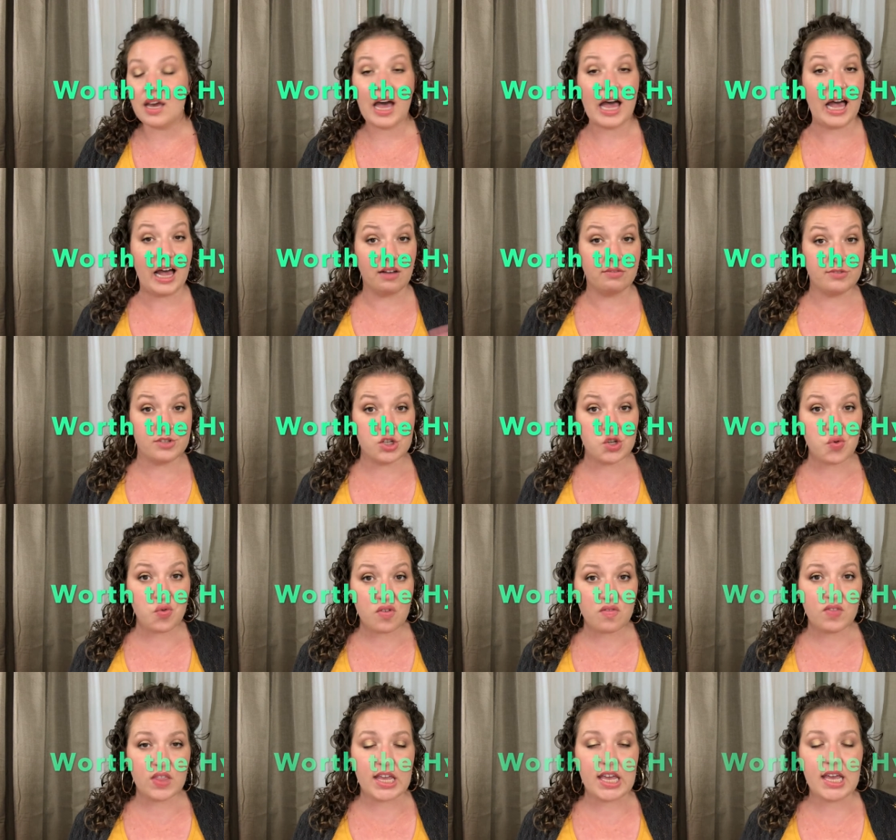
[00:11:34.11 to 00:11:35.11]
I have two
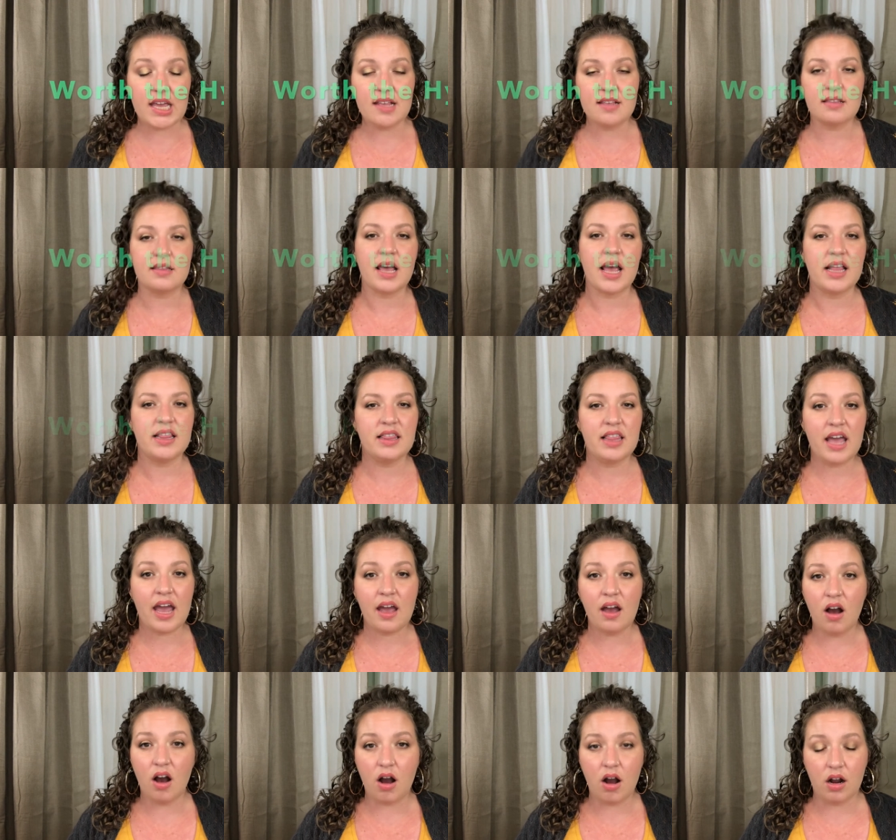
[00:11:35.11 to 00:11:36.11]
of these, and they
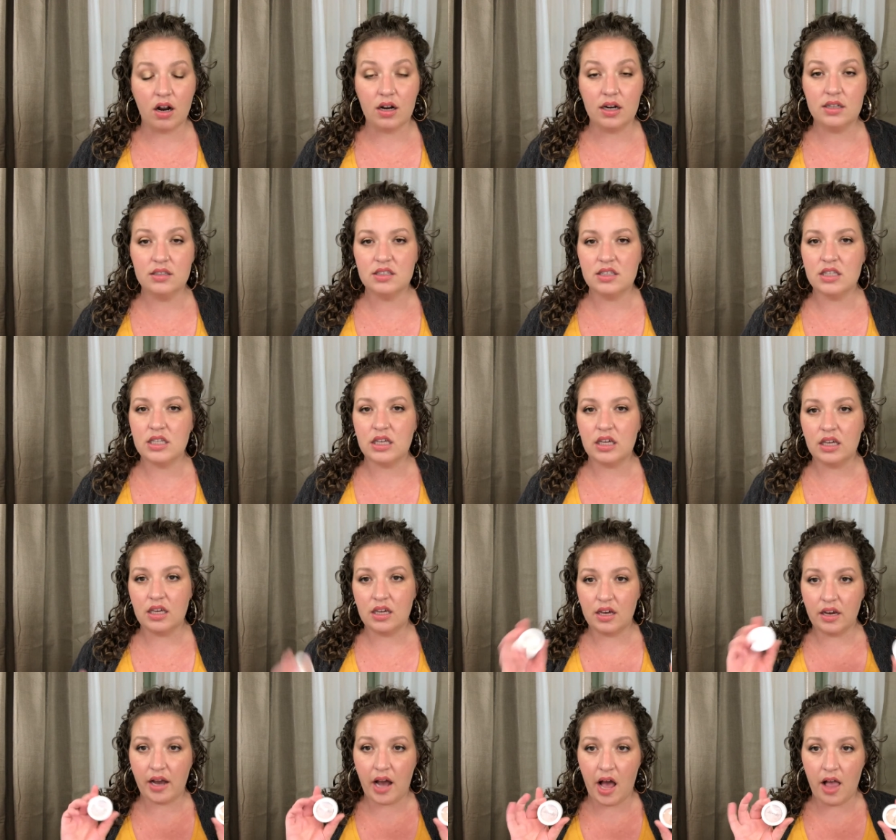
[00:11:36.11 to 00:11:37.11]
are
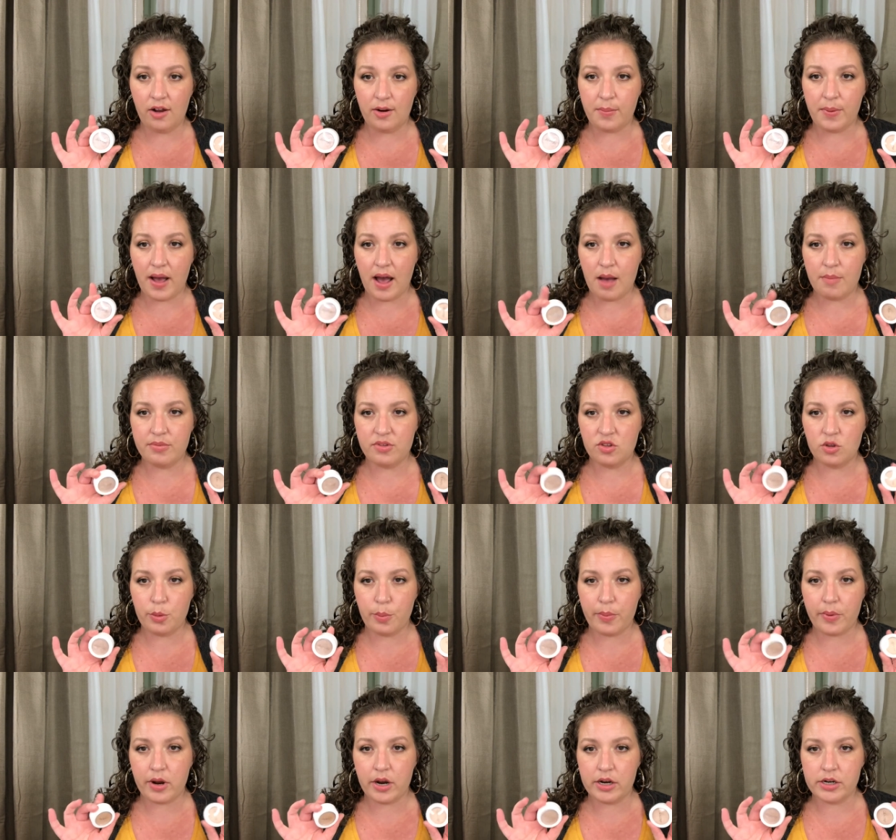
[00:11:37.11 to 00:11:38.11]
the ColourPop
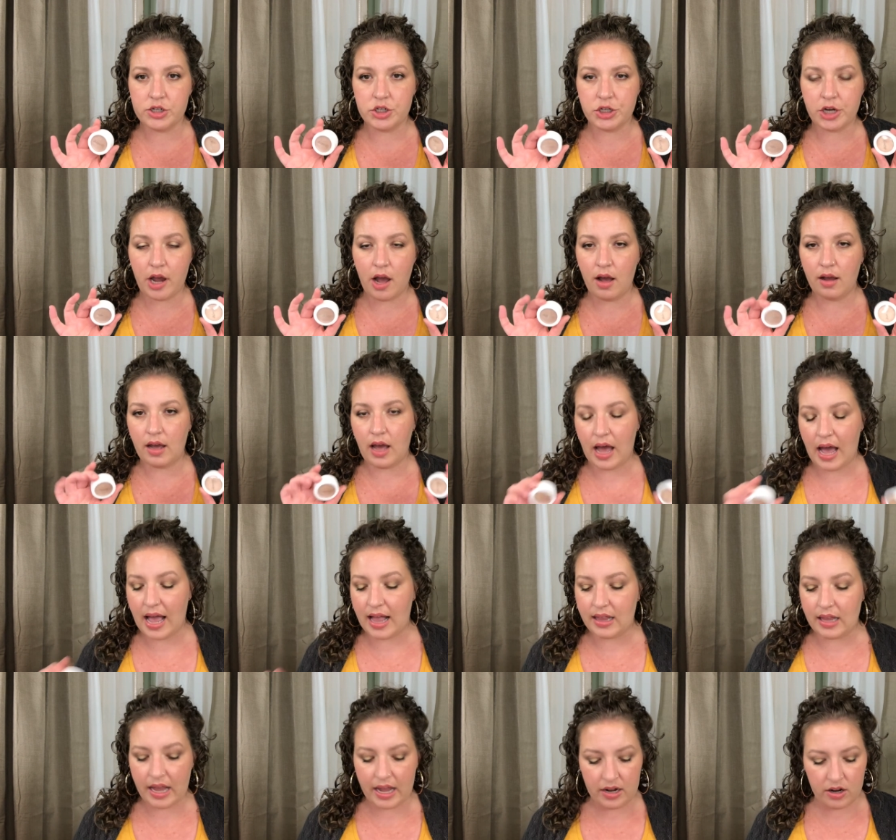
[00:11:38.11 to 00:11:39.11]
Super Shock
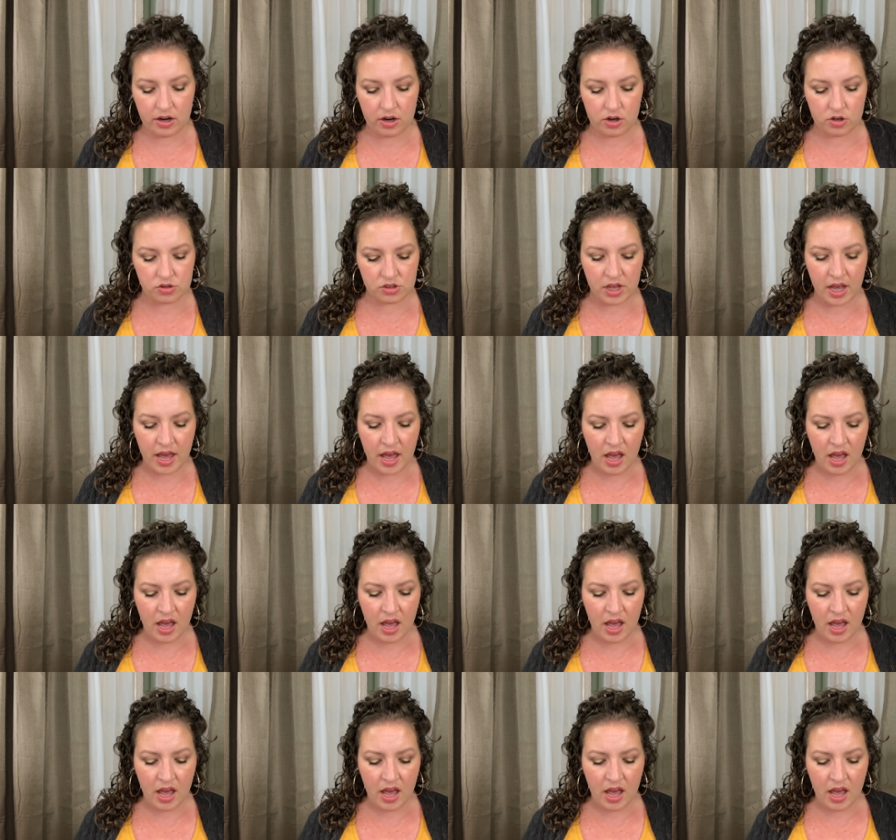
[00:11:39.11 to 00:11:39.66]
Highlighters